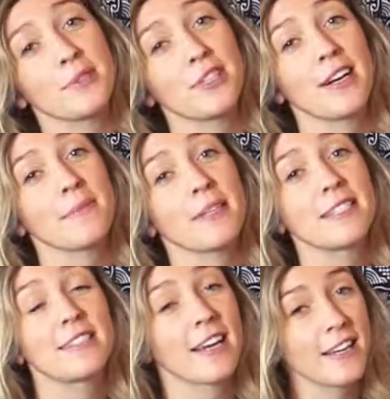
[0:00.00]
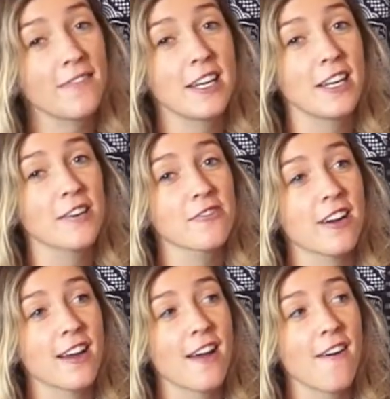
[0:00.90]
I'm starting my second video
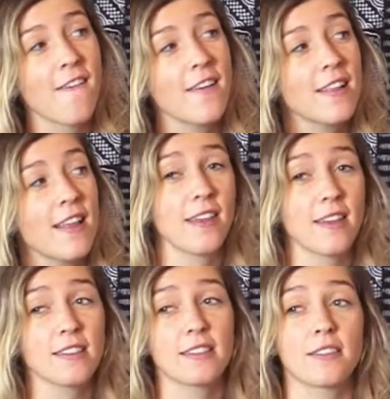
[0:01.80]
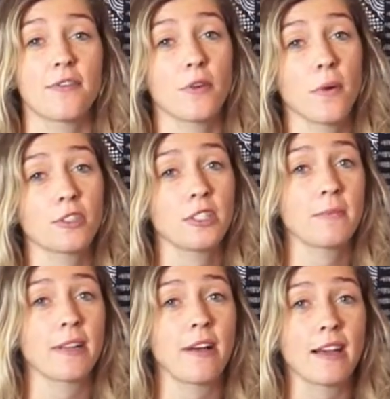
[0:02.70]
right now. Thanks for
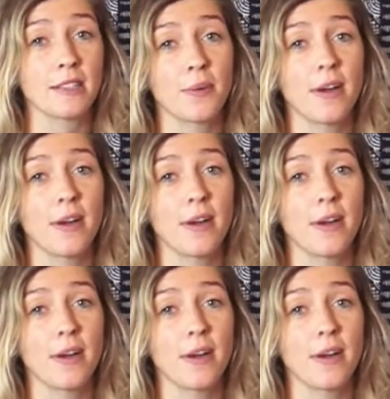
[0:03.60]
watching my last